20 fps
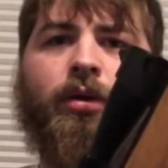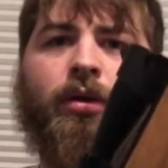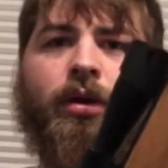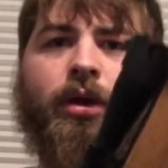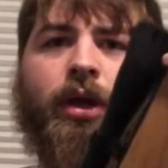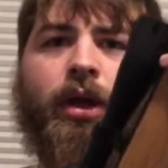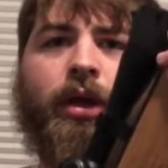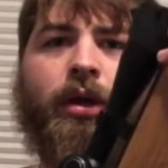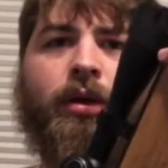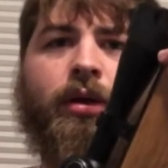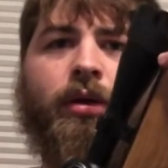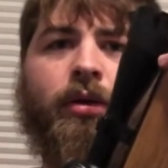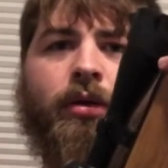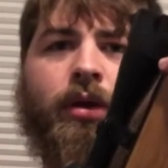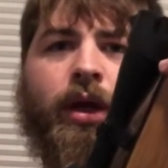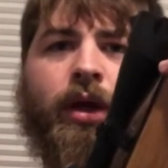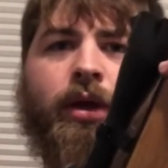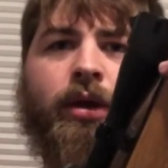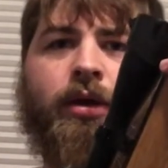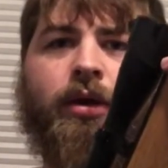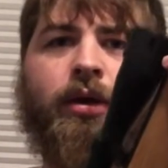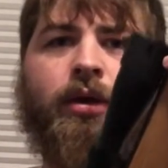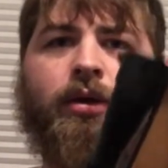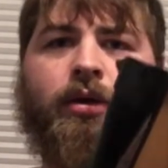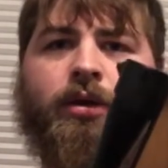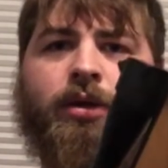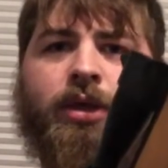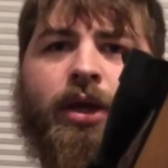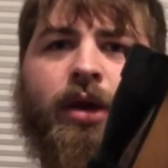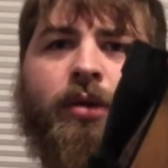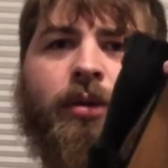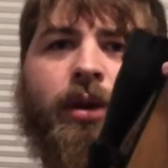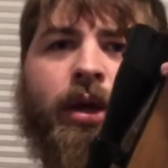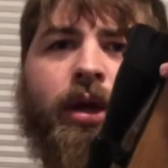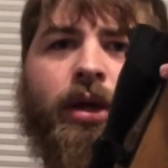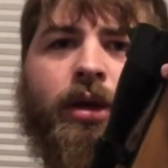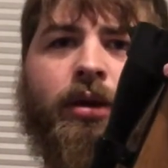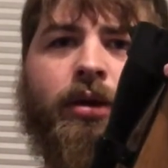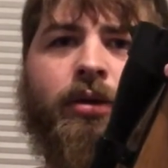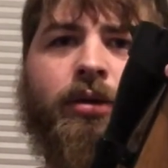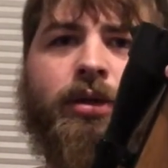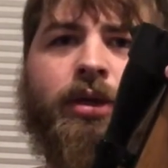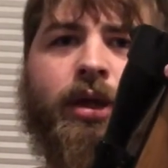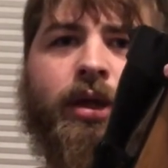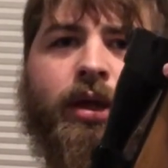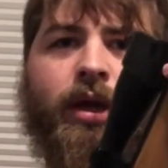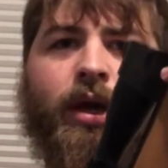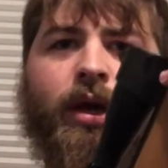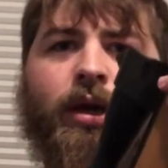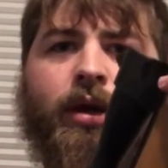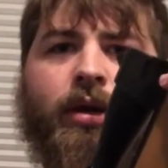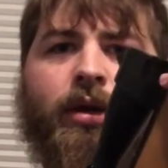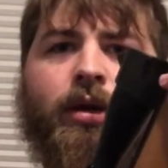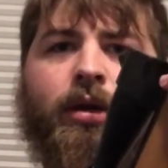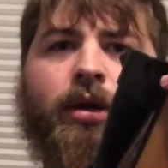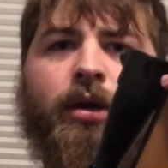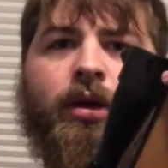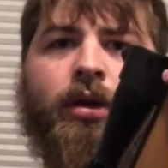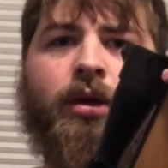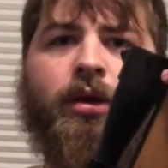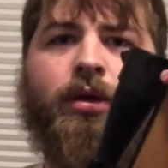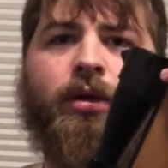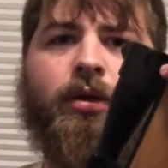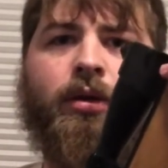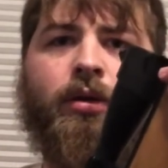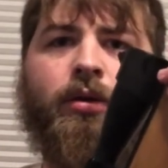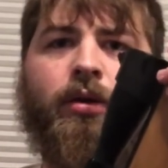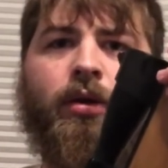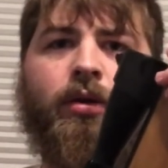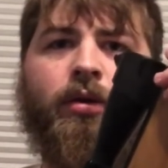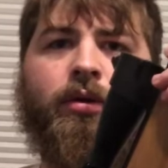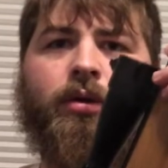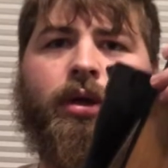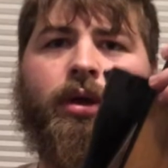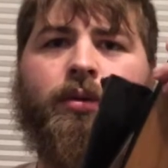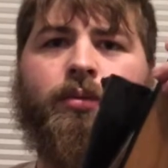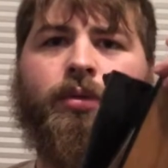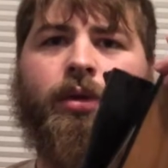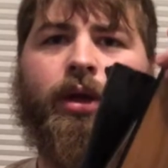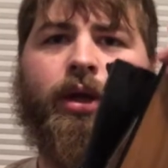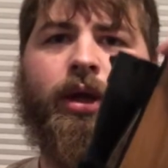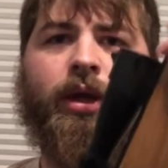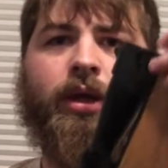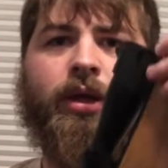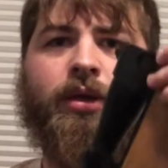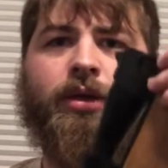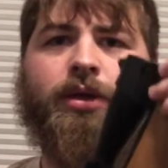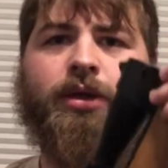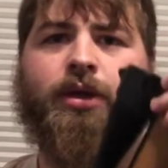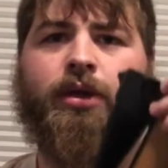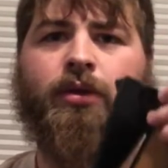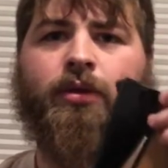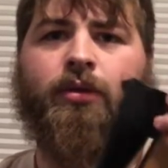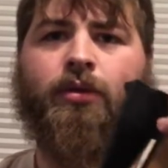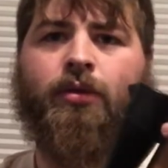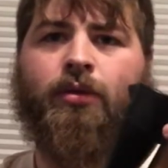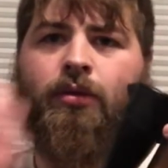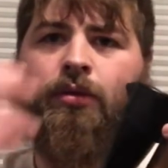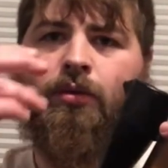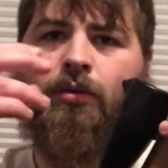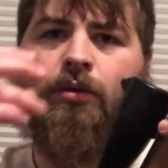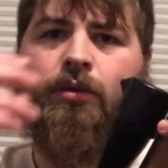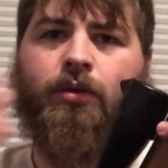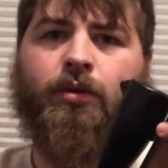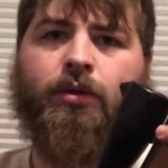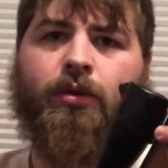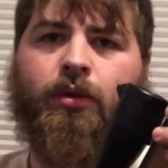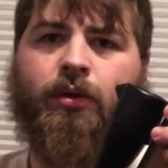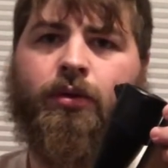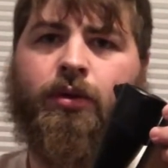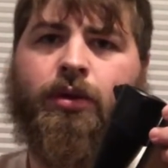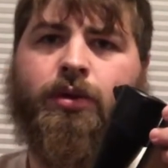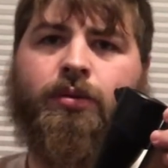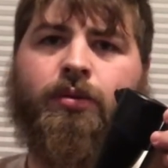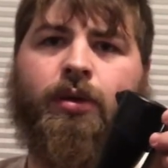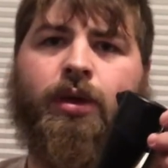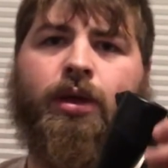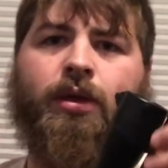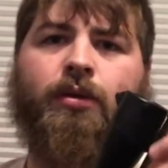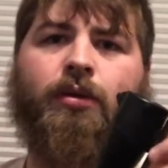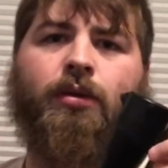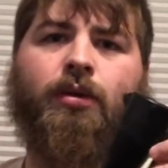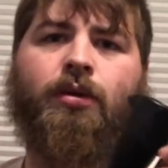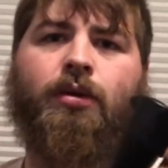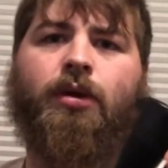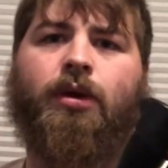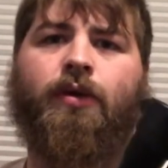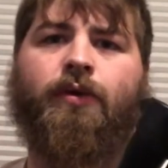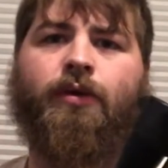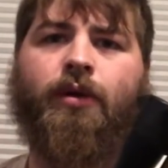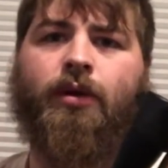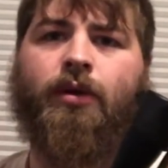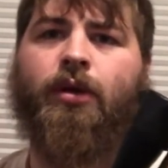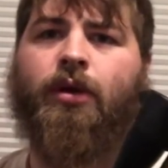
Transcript: it go like, see how my hand goes like that? You hold it, but it can still do its recoil. You have to,